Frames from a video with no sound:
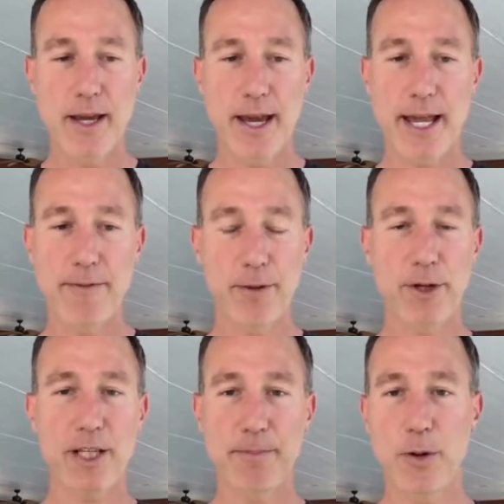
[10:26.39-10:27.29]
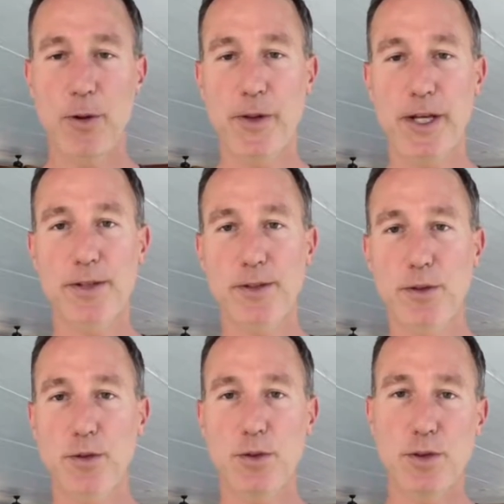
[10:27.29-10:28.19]
And if you look at the both things,
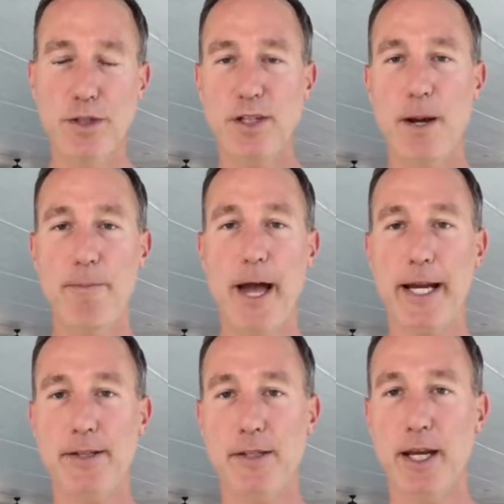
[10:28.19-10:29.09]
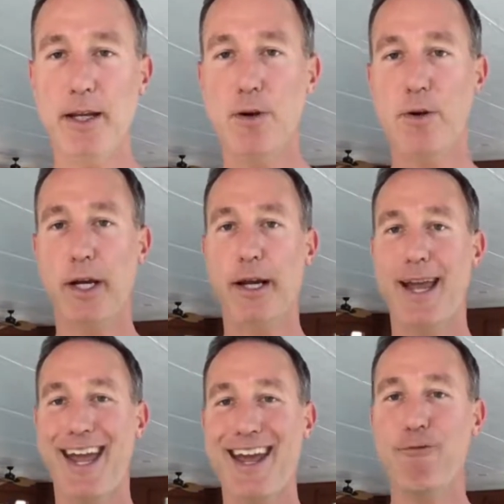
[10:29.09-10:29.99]
to just come back and say, okay,
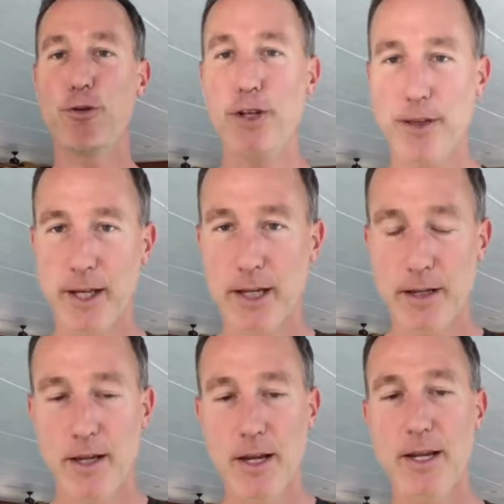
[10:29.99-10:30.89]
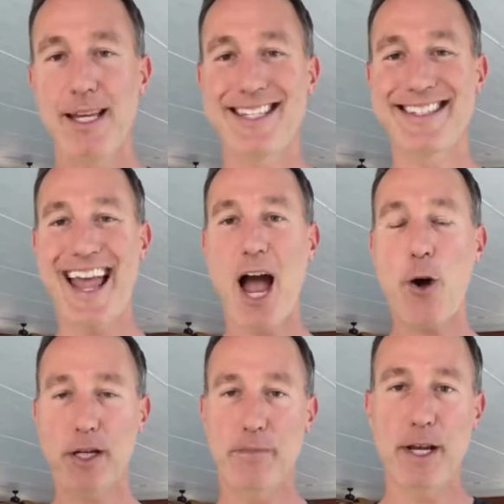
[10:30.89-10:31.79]
everything is now
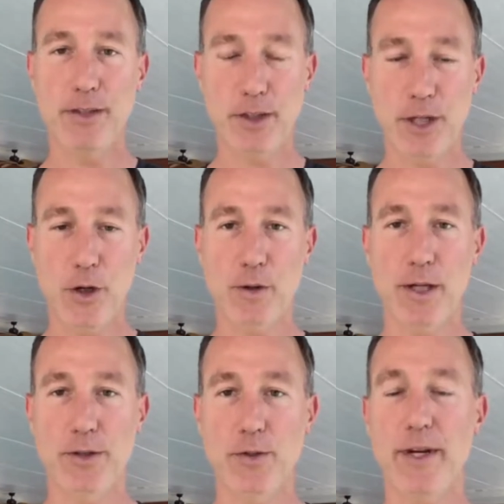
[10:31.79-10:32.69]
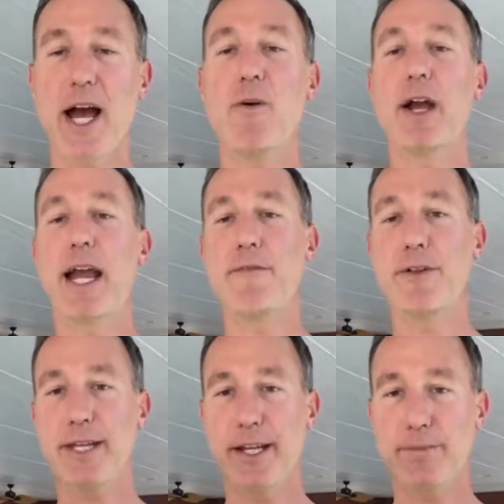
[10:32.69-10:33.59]
going to be a security. So now
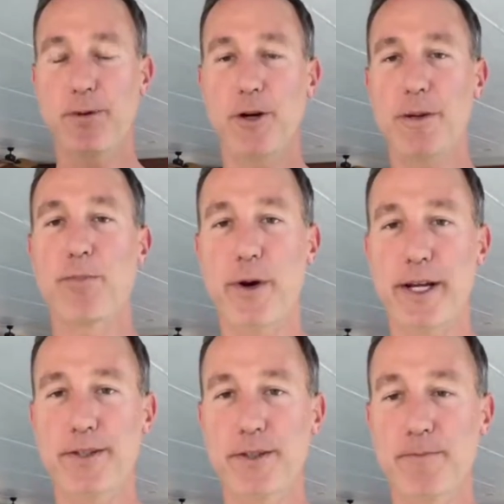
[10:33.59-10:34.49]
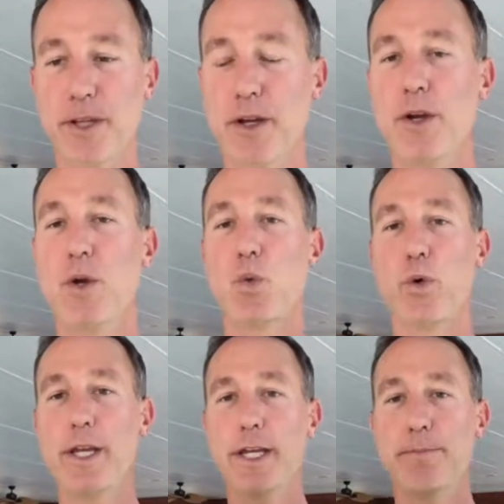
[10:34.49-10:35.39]
everything gets put on the brakes.
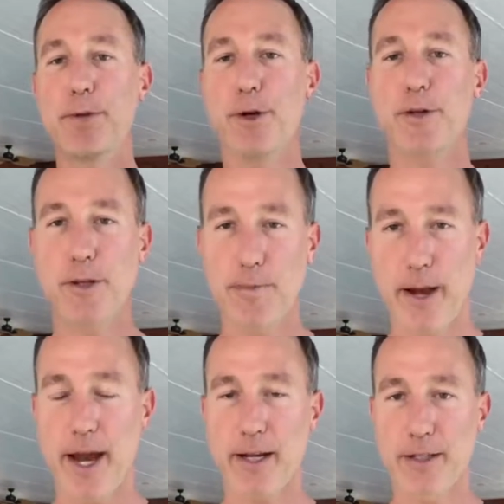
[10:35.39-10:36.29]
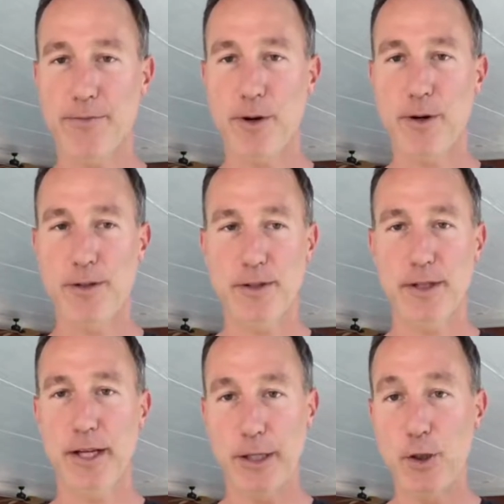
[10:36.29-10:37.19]
We get pushed to the back as far as
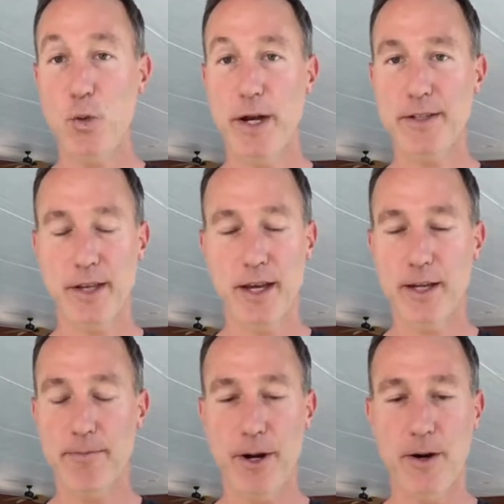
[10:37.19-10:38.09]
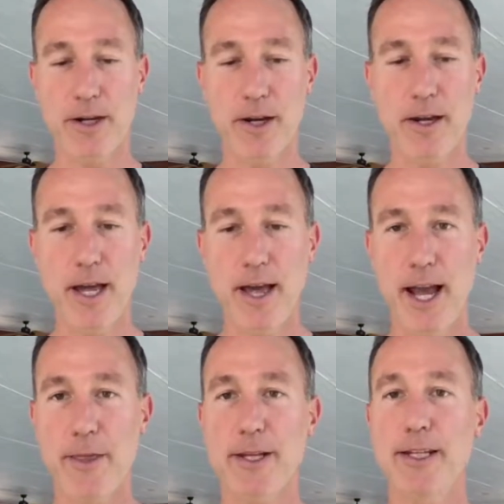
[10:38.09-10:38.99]
USA and America.
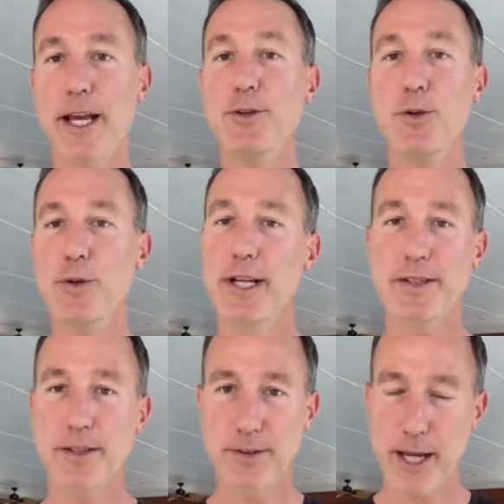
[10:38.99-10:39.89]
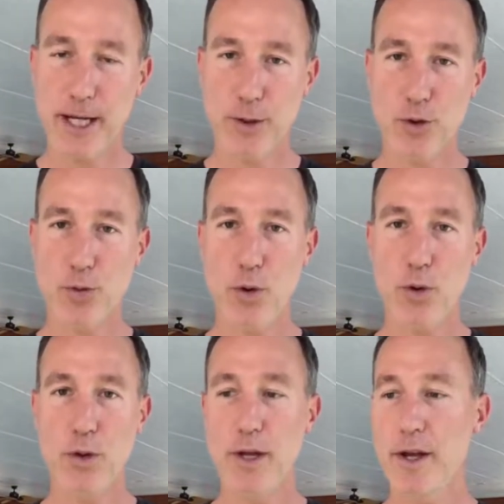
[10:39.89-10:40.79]
And then guess who gets to take
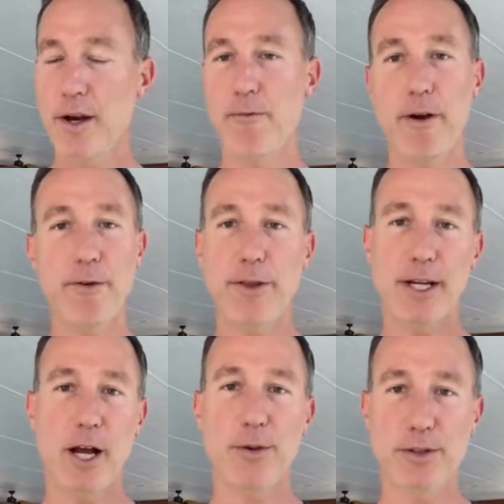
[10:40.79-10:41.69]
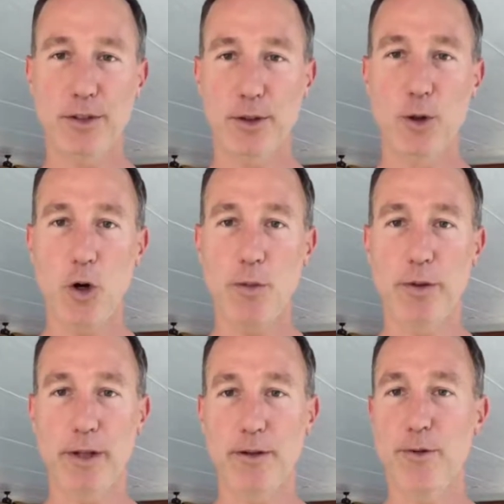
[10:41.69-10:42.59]
control of everything else
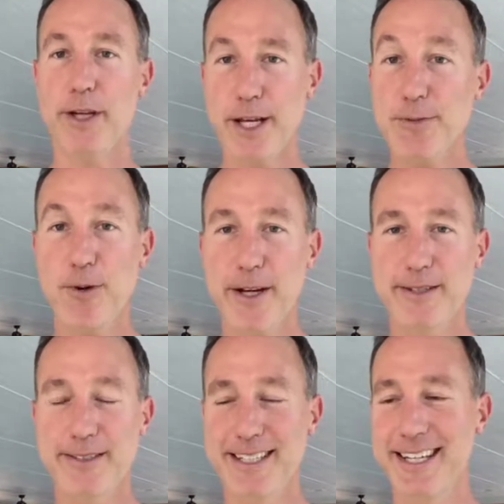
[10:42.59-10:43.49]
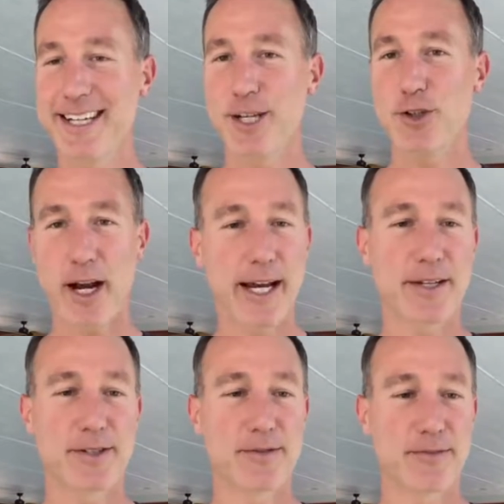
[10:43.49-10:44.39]
globally? Well, guess what?
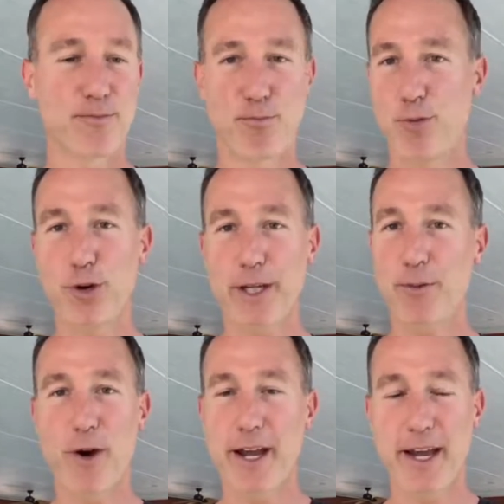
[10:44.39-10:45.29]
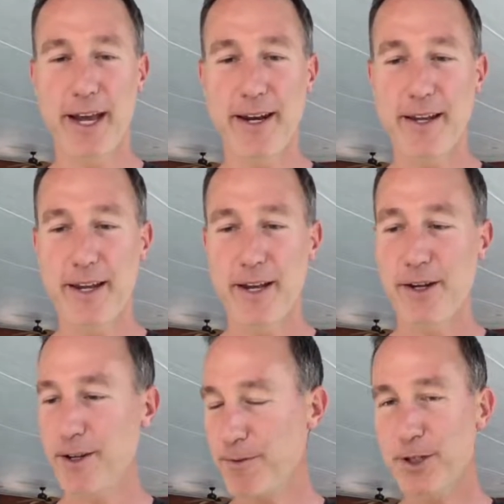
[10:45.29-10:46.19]
China's really way ahead.
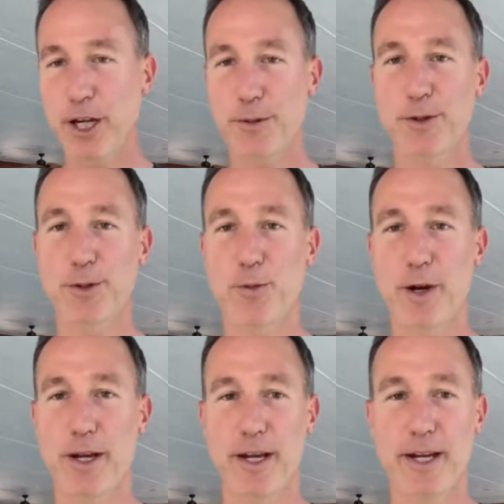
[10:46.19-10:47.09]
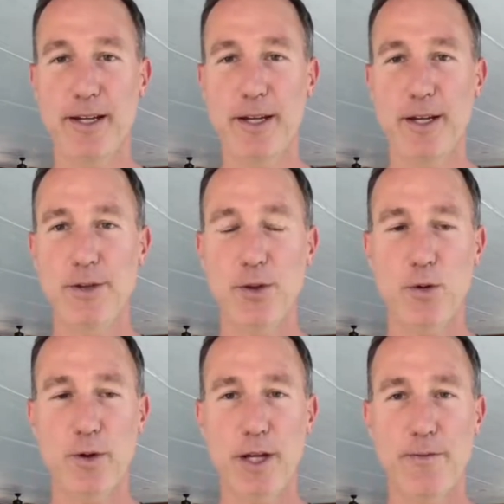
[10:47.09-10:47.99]
Different countries are way ahead.
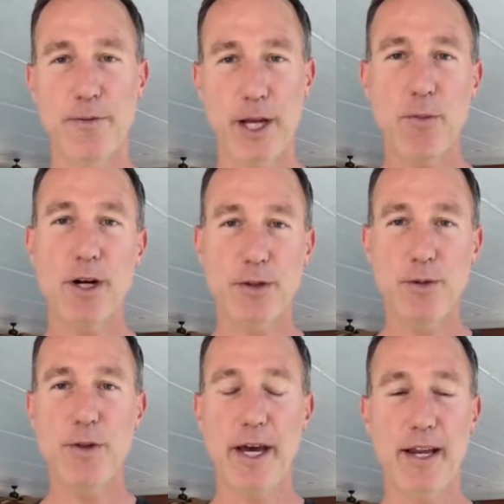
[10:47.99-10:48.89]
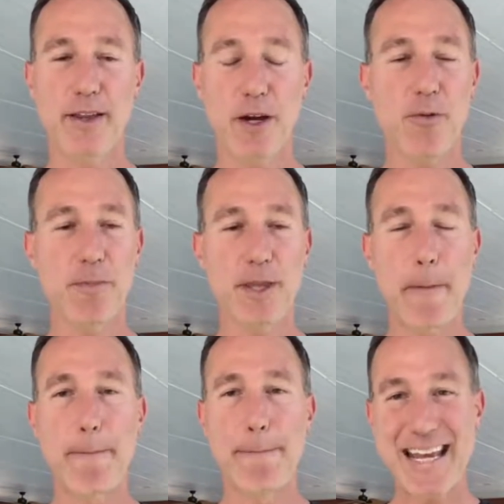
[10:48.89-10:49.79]
So if they want to do that, that would be the
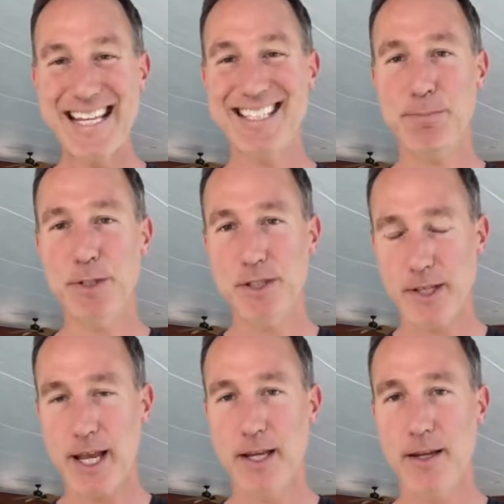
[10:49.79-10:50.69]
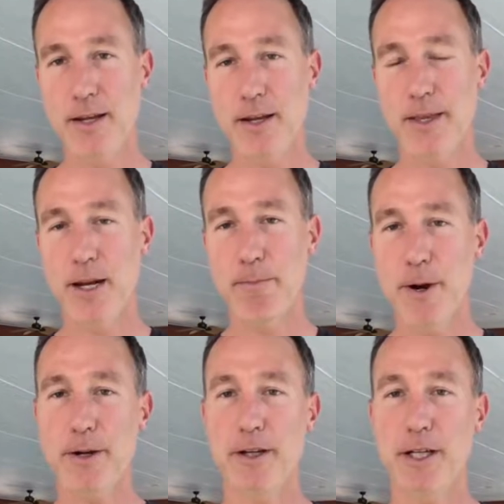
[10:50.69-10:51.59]
biggest mistake that
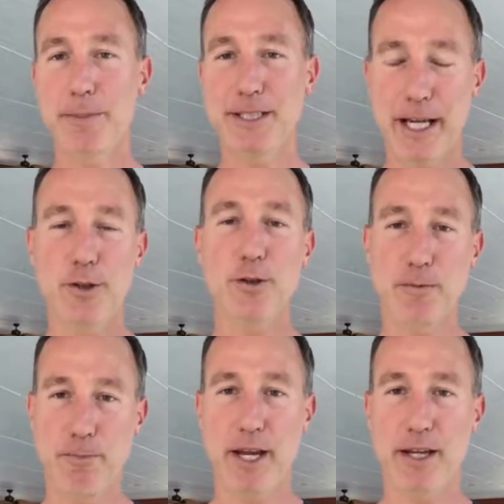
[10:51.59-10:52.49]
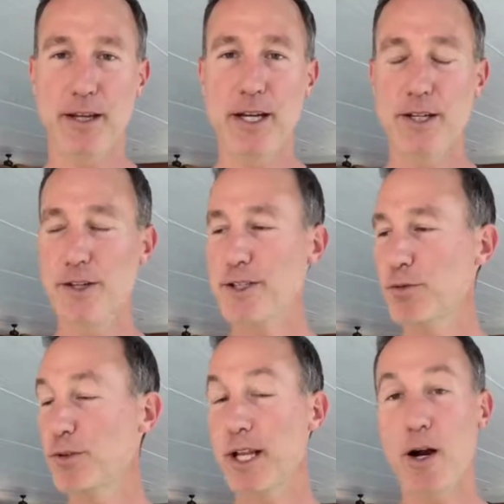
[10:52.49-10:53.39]
America could potentially make, just
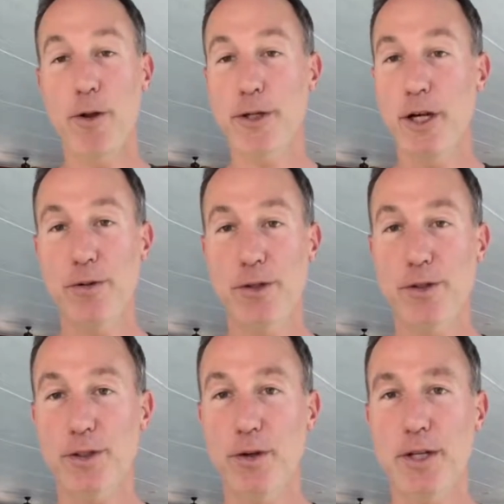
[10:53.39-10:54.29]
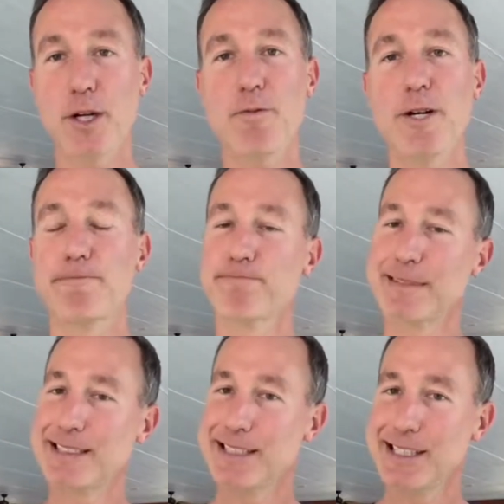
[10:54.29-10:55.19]
to allow other countries just to go, you know what?
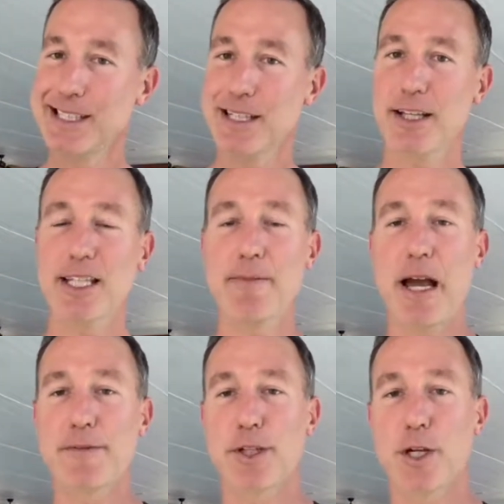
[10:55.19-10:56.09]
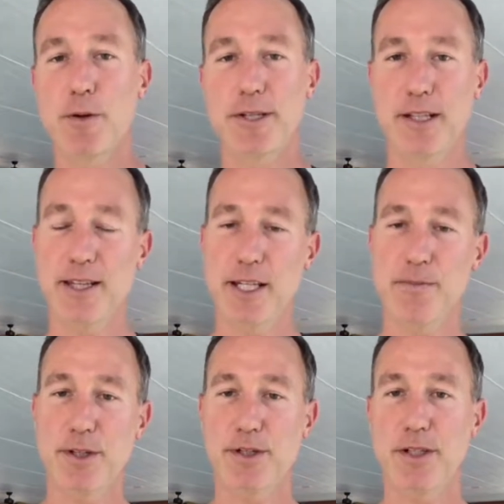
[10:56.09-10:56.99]
Let them have securities and let them
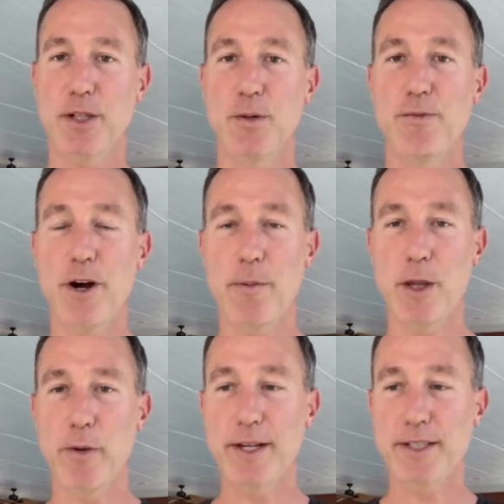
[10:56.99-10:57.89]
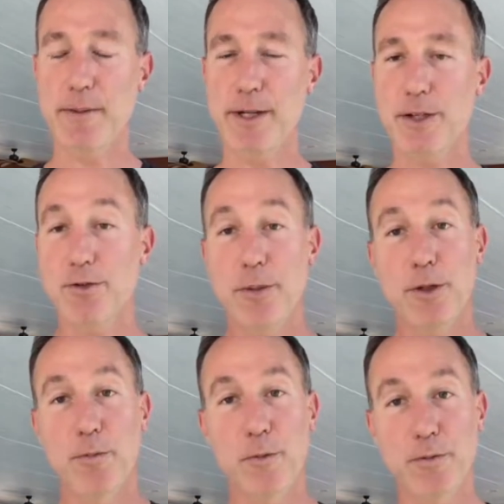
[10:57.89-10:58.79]
just, you know, fall by the wayside, because
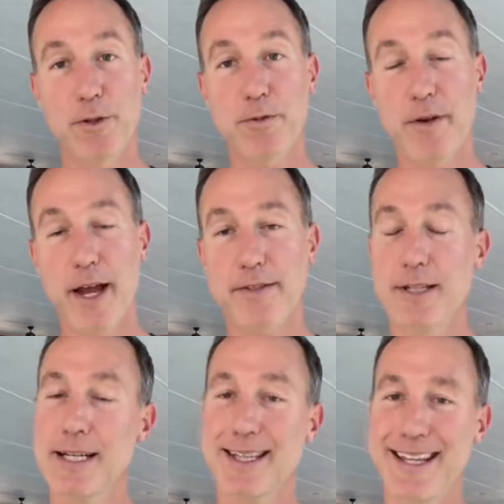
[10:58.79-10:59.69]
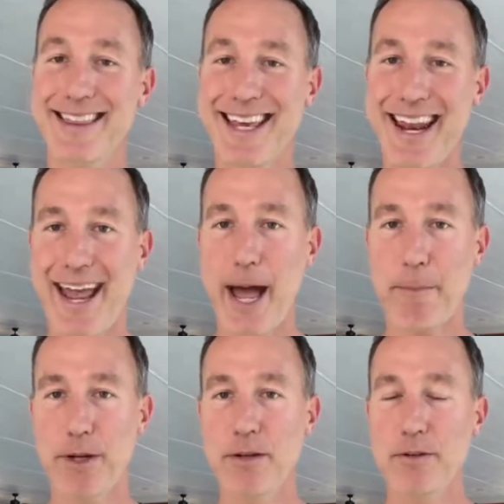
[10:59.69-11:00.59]
crypto moves pretty fast. Let that
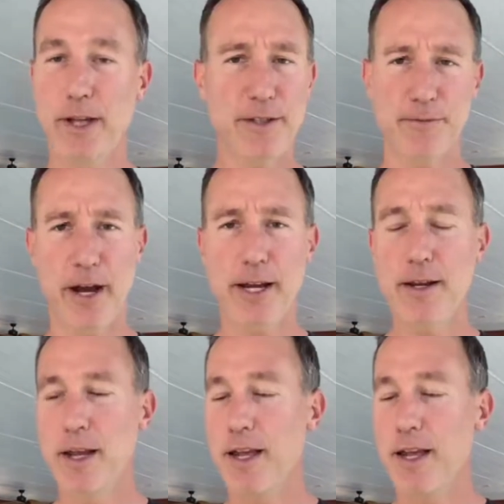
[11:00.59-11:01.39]
happen. That's fine.